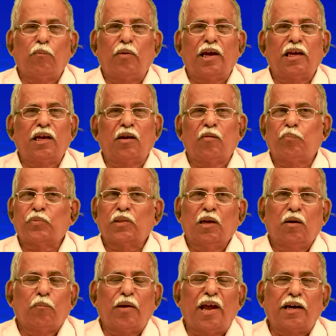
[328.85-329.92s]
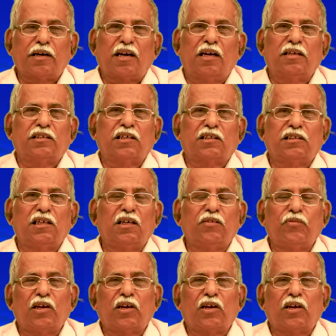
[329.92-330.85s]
by a bank transaction.